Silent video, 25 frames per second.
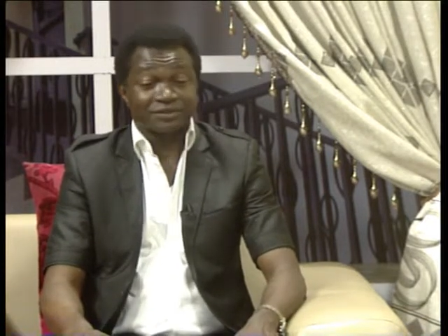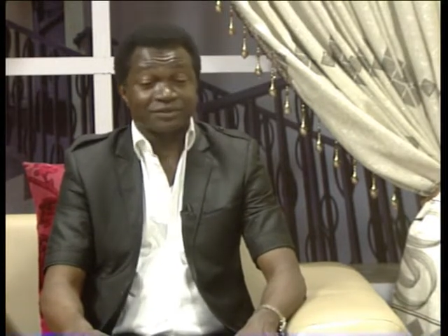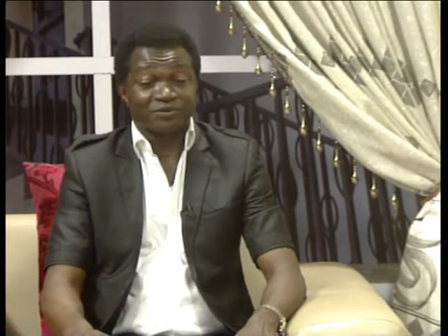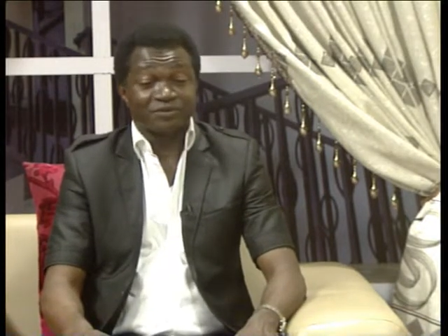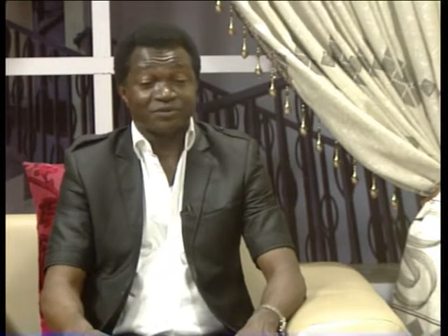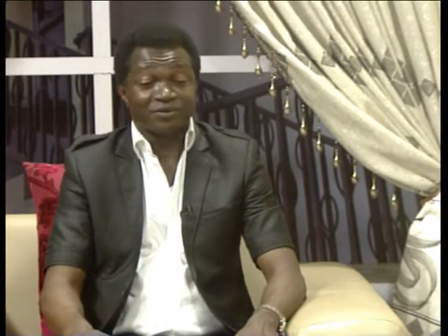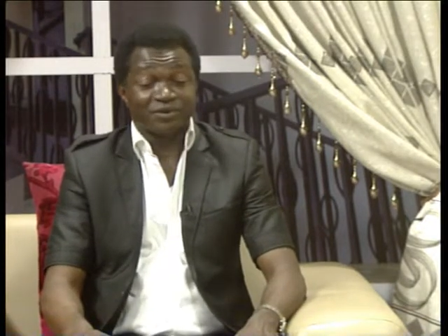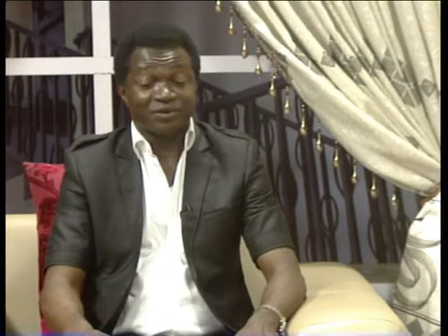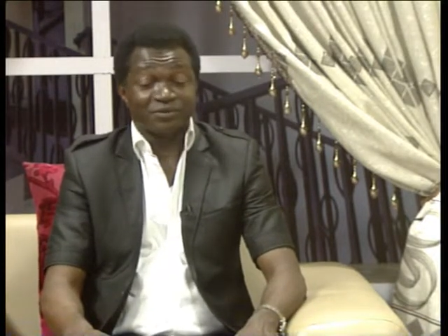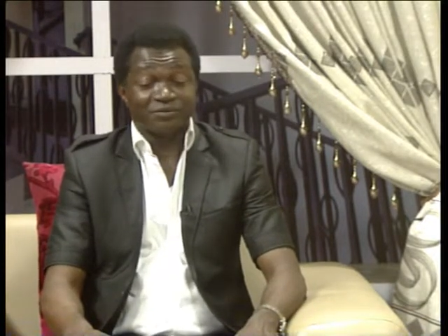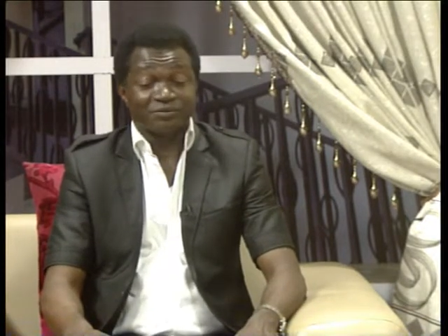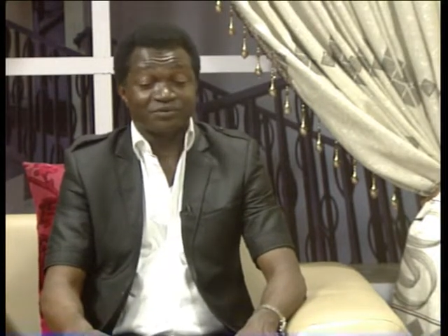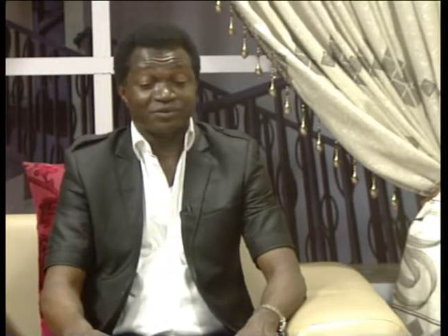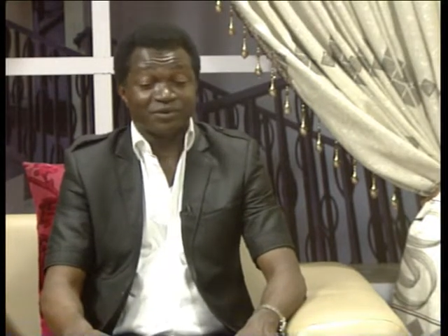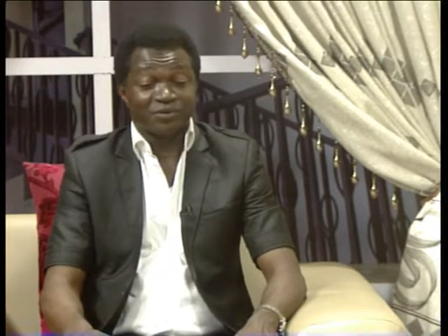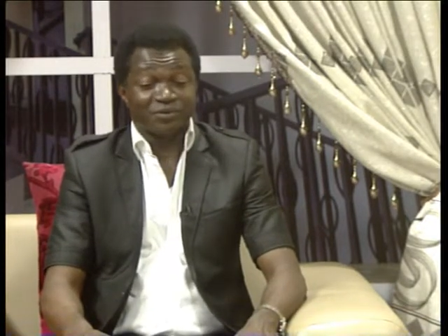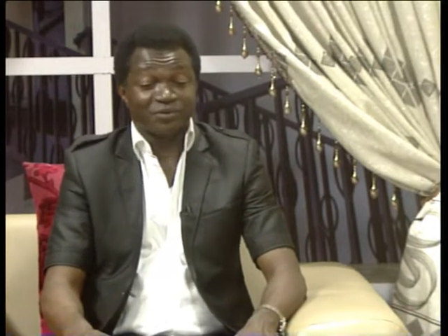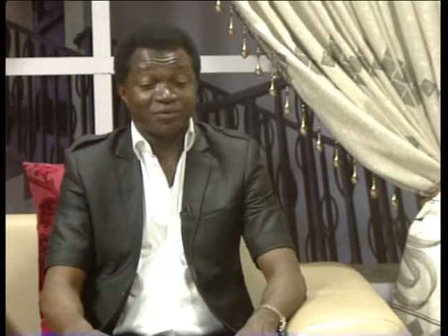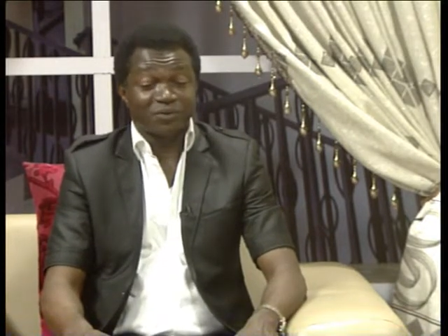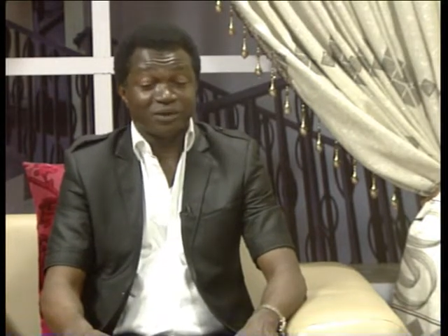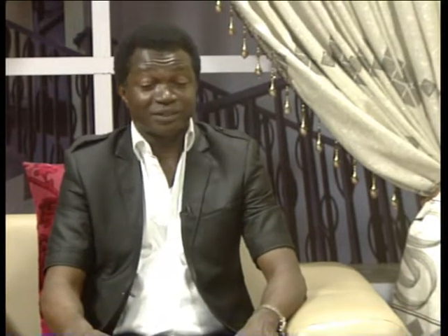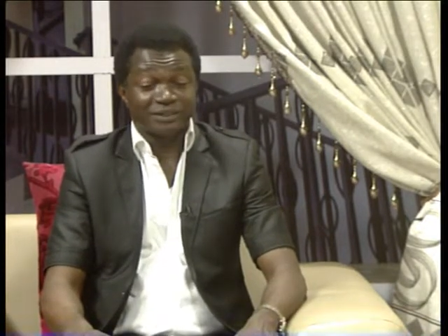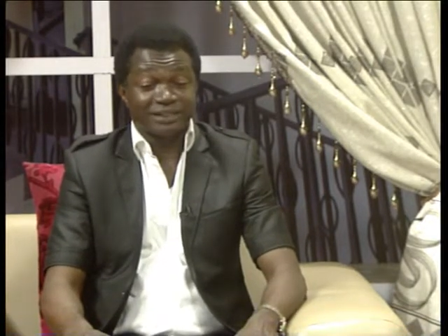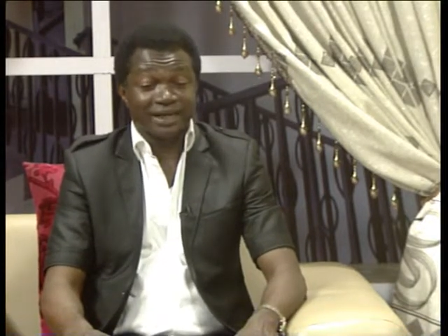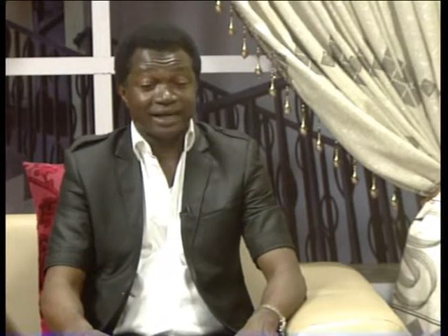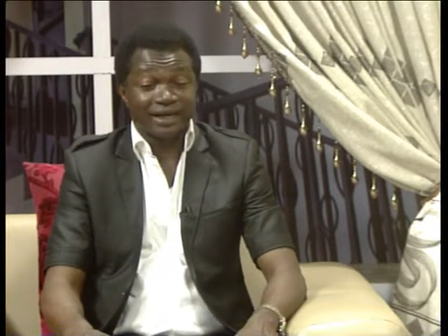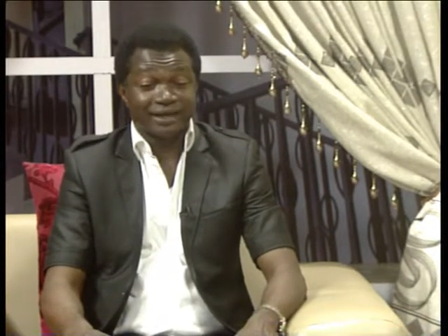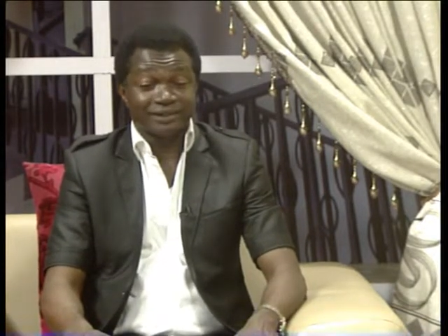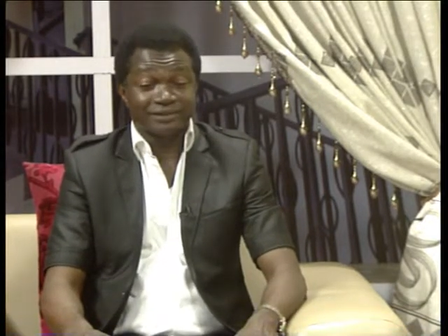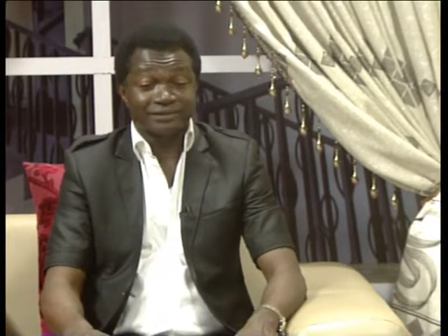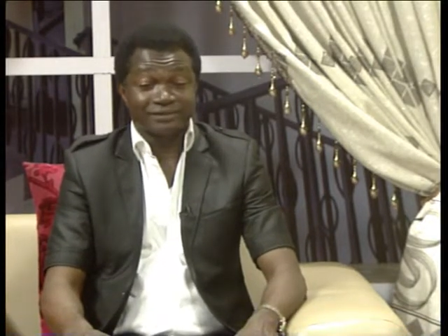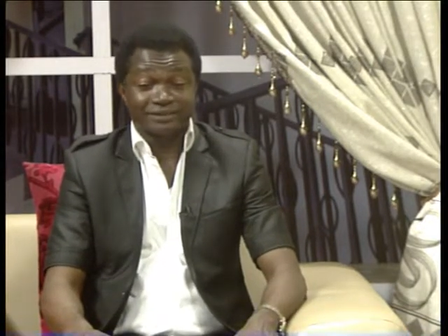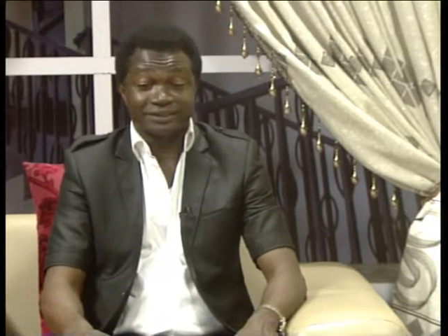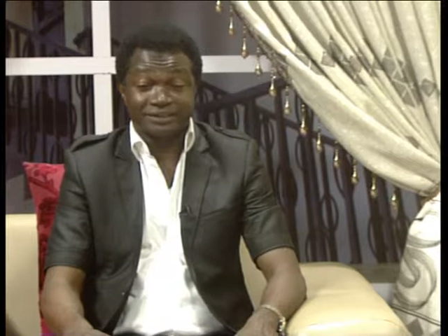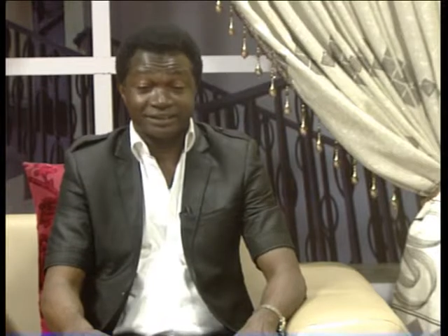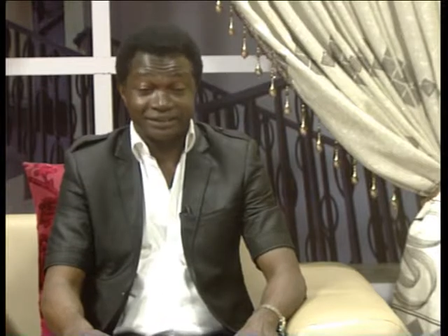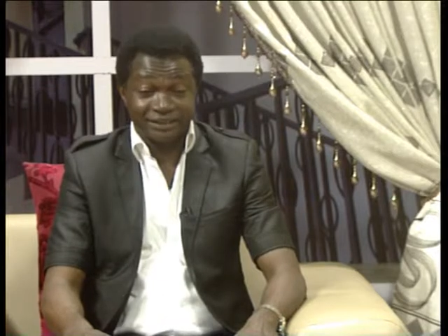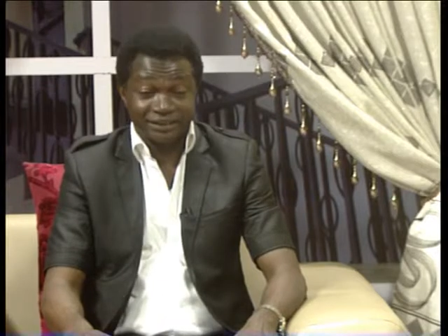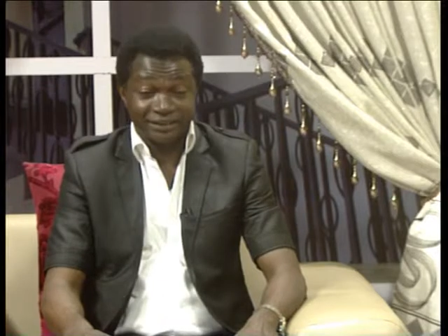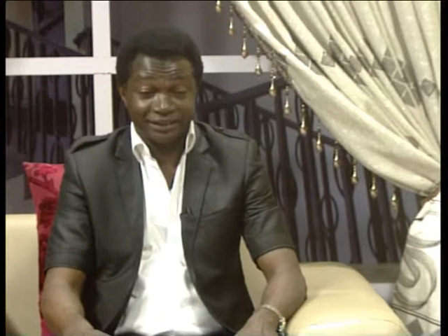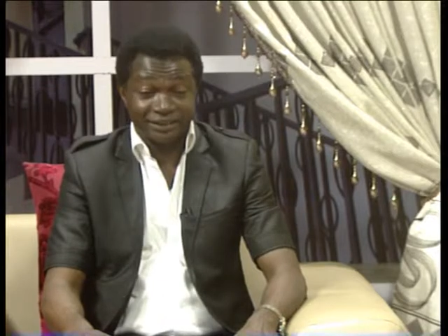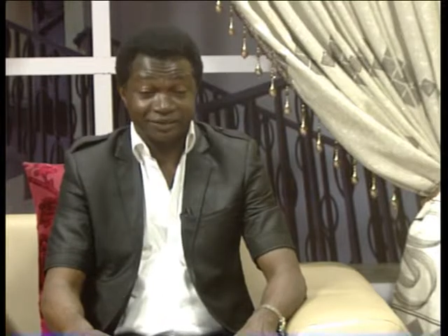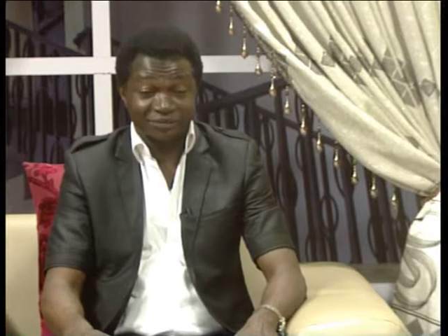from what I see